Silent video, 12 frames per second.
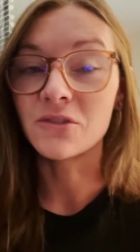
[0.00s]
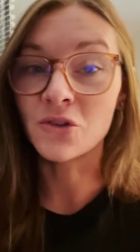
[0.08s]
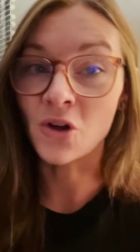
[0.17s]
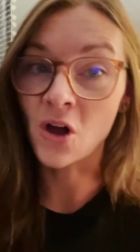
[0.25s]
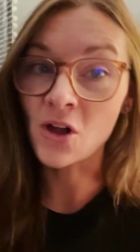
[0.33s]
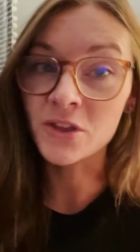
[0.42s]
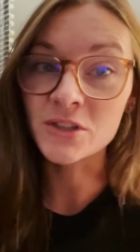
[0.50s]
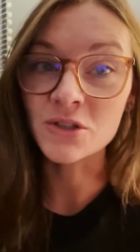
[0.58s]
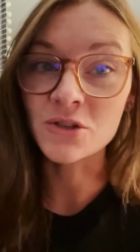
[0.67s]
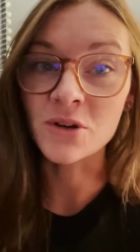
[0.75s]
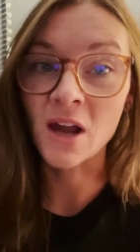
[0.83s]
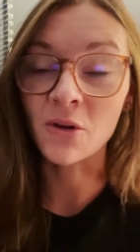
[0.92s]
Call this
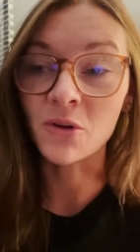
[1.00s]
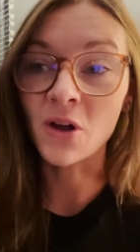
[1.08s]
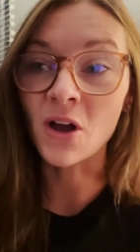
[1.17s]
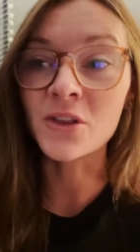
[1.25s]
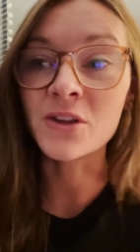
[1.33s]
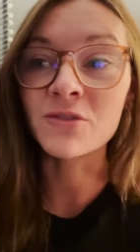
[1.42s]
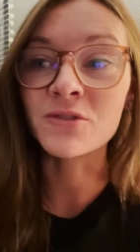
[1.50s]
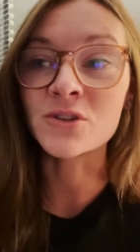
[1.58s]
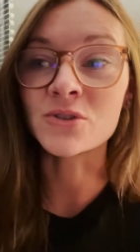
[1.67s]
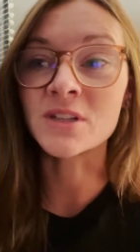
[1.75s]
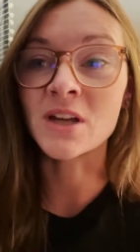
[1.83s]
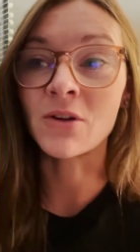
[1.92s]
dude out, call the
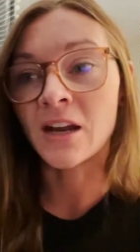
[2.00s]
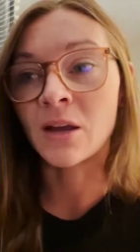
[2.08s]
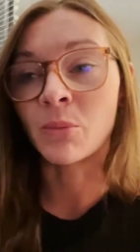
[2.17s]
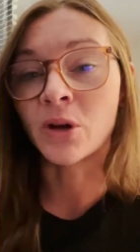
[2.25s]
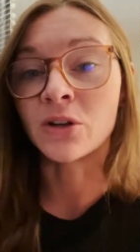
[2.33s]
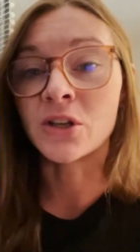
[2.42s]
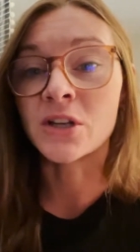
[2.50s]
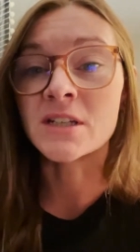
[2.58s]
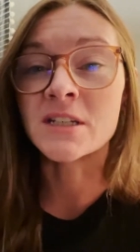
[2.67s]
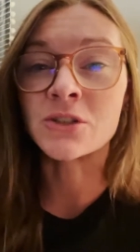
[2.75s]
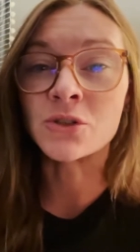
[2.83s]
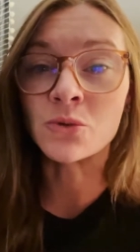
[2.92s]
officials out, and we're going to look at
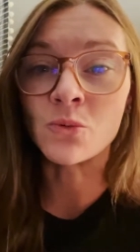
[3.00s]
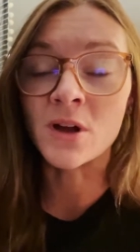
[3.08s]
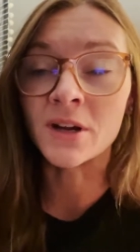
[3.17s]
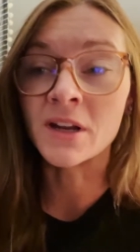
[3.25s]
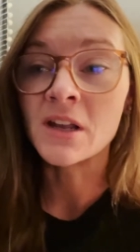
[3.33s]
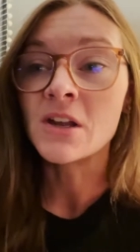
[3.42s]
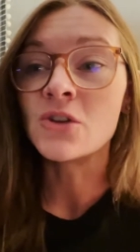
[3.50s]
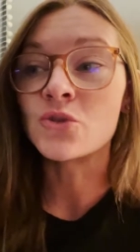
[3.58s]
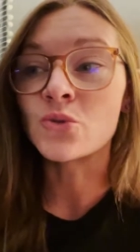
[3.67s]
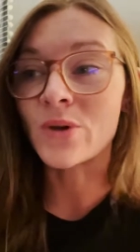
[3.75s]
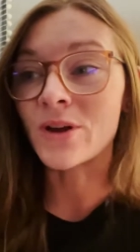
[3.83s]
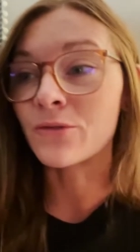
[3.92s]
Daniel 1
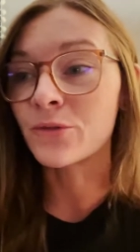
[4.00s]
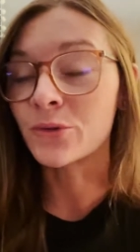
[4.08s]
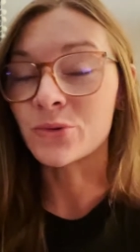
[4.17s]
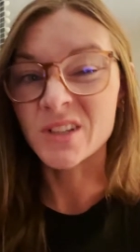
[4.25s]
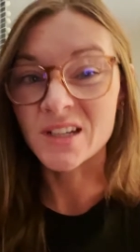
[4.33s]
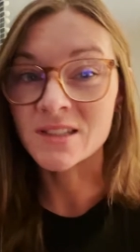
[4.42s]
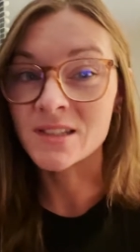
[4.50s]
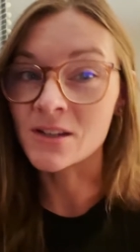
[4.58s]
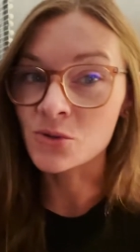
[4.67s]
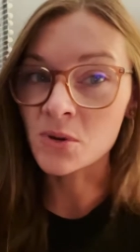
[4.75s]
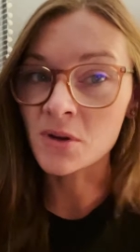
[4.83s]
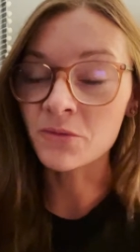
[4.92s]
12 through
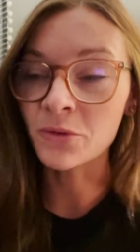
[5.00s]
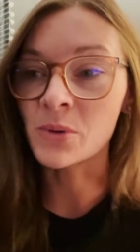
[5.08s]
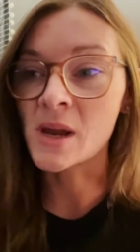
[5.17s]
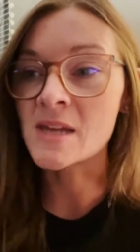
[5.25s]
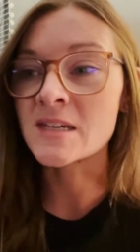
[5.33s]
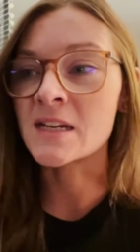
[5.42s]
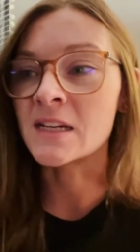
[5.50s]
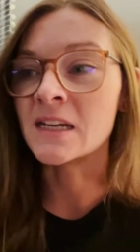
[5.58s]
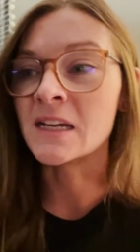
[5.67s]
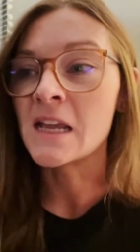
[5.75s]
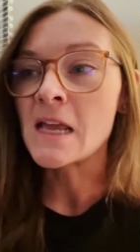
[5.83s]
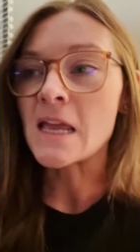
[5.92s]
16, 12 through 18,
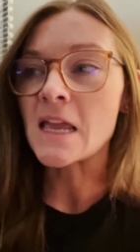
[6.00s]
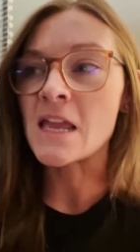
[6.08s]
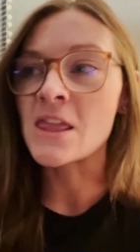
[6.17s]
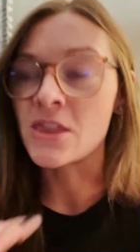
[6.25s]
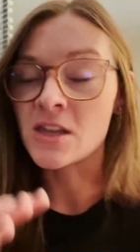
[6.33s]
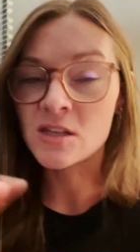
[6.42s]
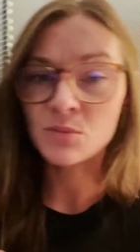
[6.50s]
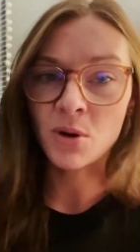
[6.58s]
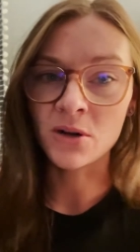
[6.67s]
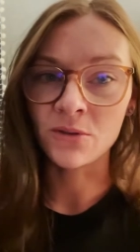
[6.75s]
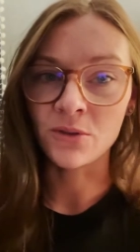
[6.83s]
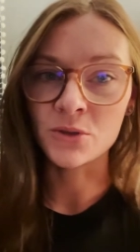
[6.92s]
and in this
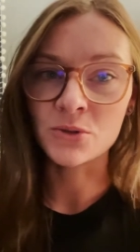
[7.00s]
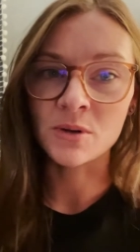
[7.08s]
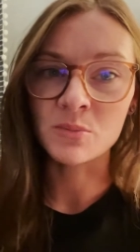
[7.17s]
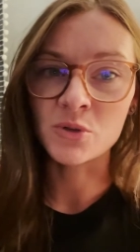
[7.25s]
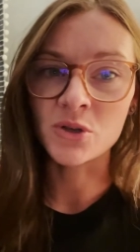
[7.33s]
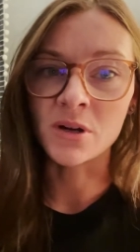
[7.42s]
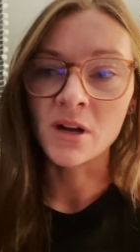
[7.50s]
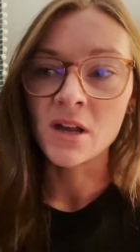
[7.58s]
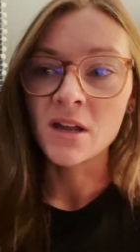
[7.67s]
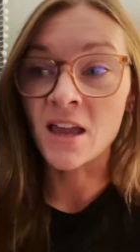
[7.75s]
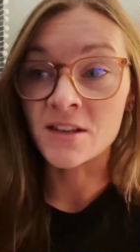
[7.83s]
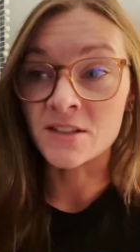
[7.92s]
part of the scripture,
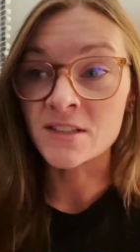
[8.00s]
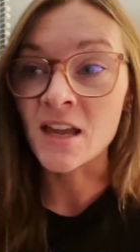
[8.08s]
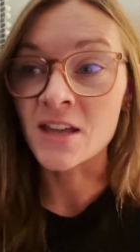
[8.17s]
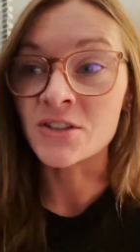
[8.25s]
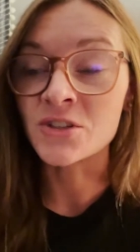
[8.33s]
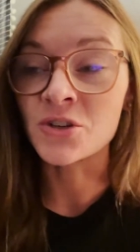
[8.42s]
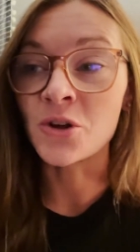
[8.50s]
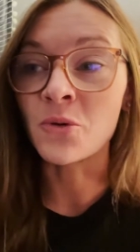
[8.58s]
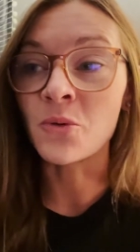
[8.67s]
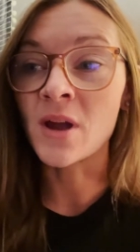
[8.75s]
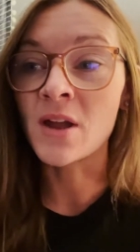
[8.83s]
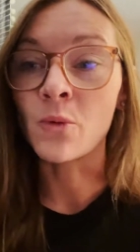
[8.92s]
and says, You know
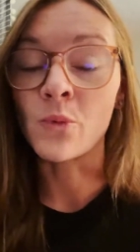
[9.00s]
what?